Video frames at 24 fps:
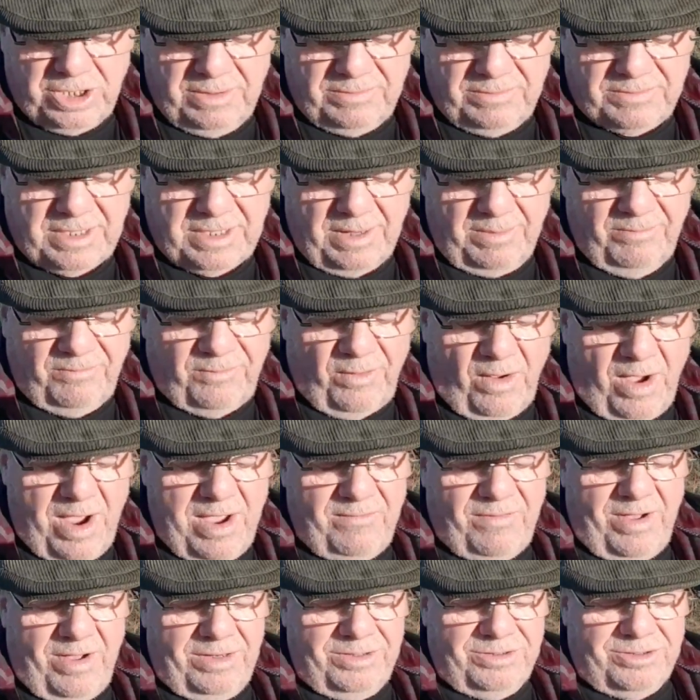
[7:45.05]
of some
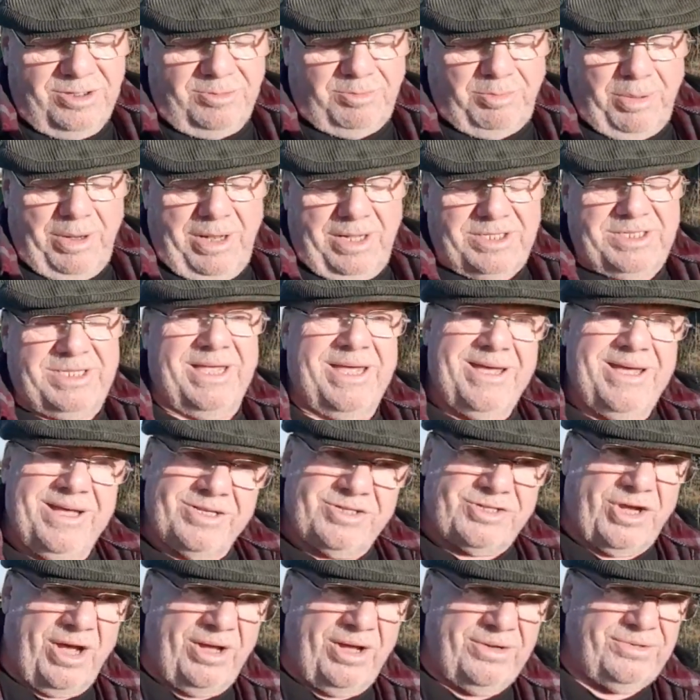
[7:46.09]
500 plus
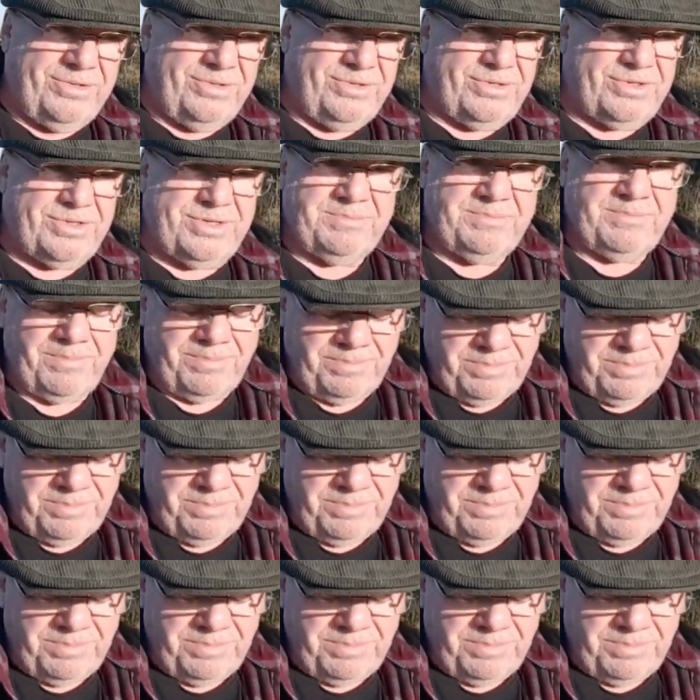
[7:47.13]
tons